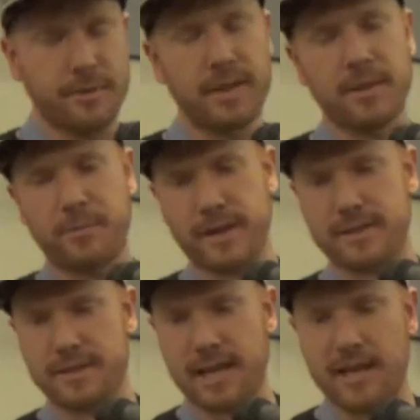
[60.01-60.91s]
I mean the
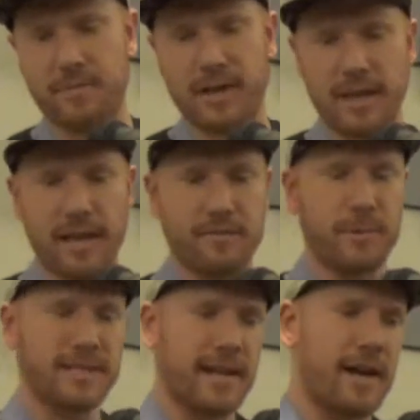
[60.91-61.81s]
present state of my life,
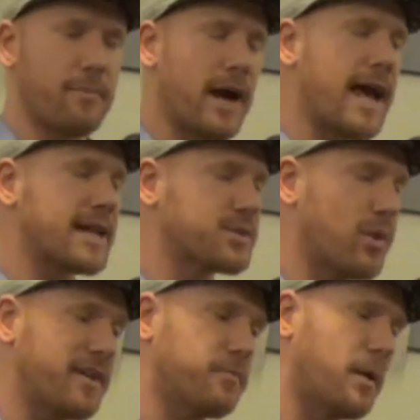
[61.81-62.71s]
my time, my
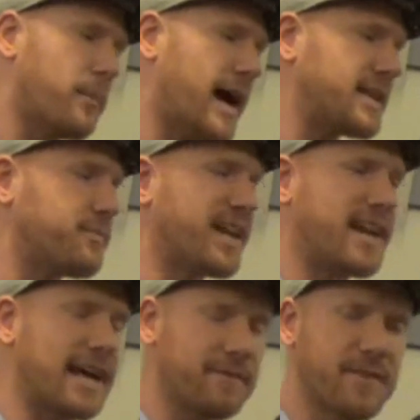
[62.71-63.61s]
ex-wife, my mind, my
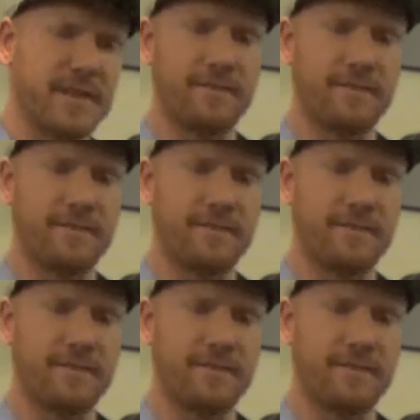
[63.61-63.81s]
knife, the